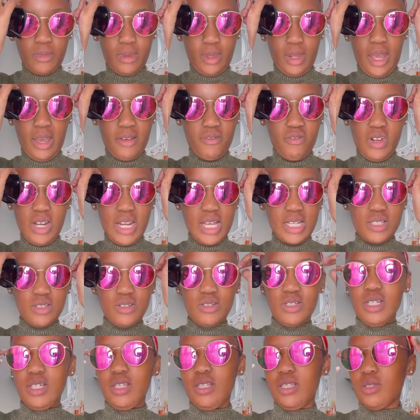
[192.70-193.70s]
I feel like
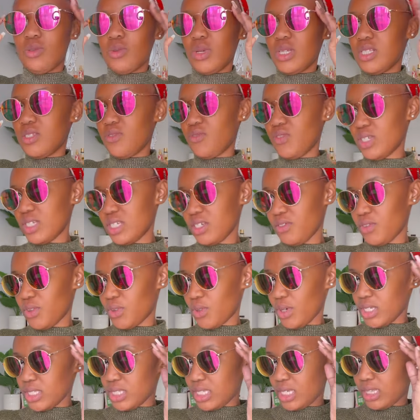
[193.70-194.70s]
today these ones fit, even
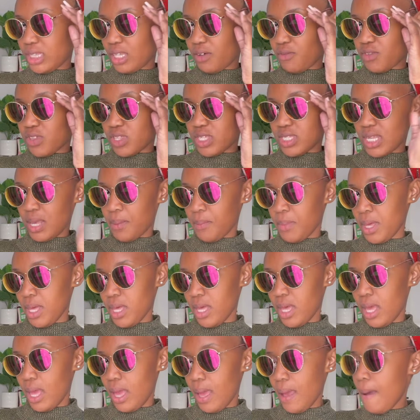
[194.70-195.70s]
though I said that for the summer.
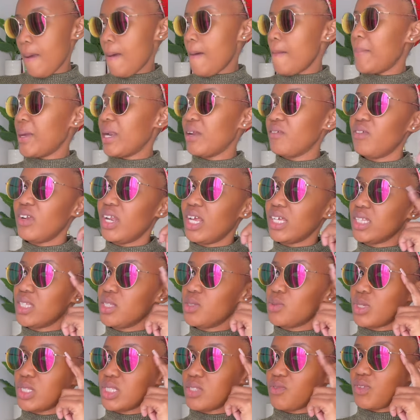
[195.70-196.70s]
But I feel like
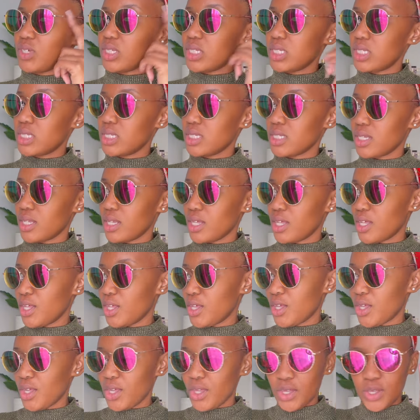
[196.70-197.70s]
these ones fit.
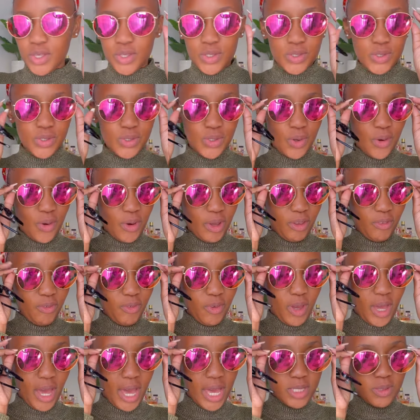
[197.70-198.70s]
So if
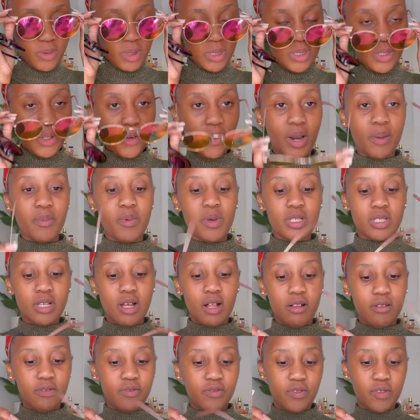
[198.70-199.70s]
you guys want to grab
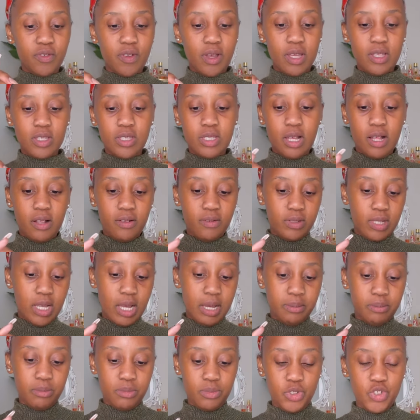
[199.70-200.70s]
yourself, yourself
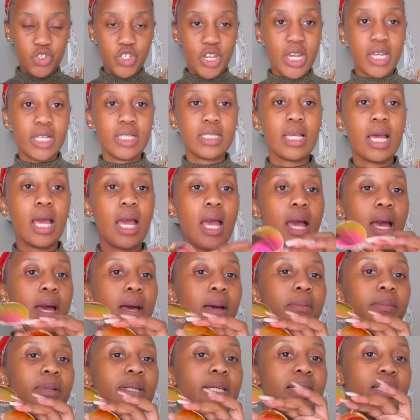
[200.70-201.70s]
um, shades,
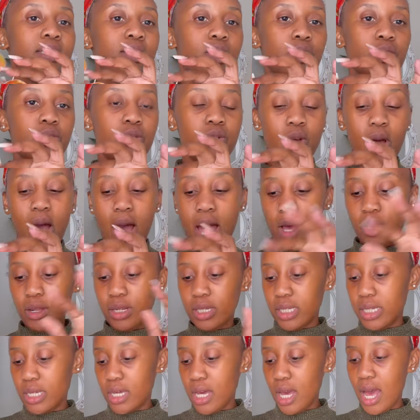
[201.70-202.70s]
please go to
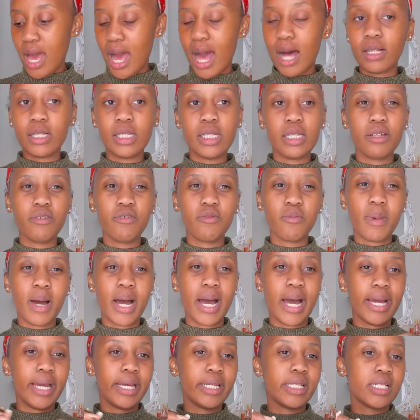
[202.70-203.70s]
Aoolia. I'll leave
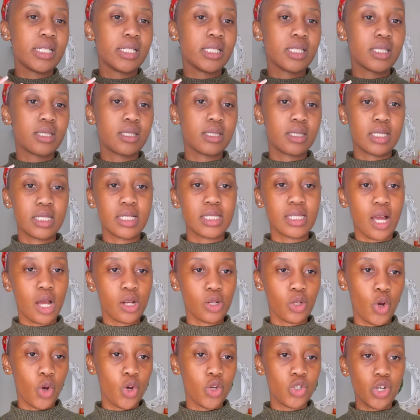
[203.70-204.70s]
my dis
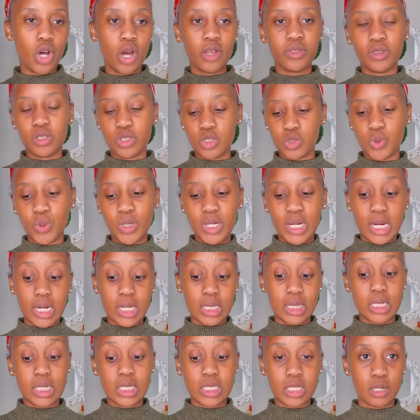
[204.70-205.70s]
discount code on the screen and
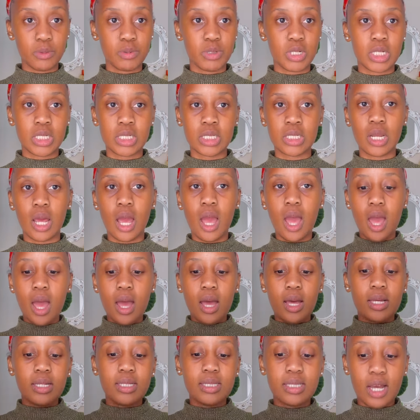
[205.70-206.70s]
in the description
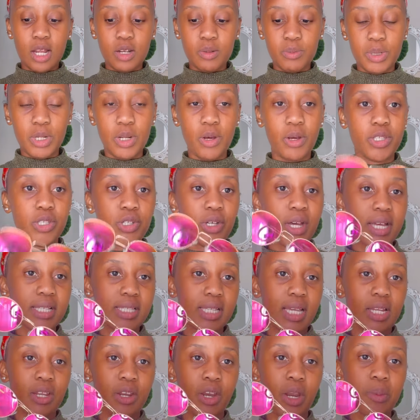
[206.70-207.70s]
down below and you guys
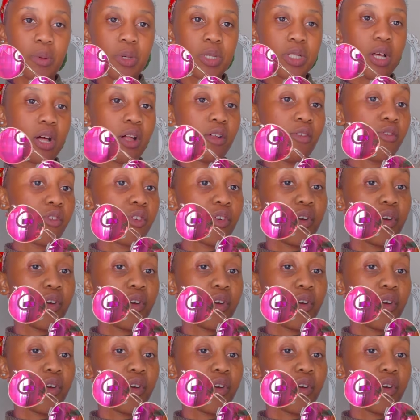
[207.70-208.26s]
can grab yourself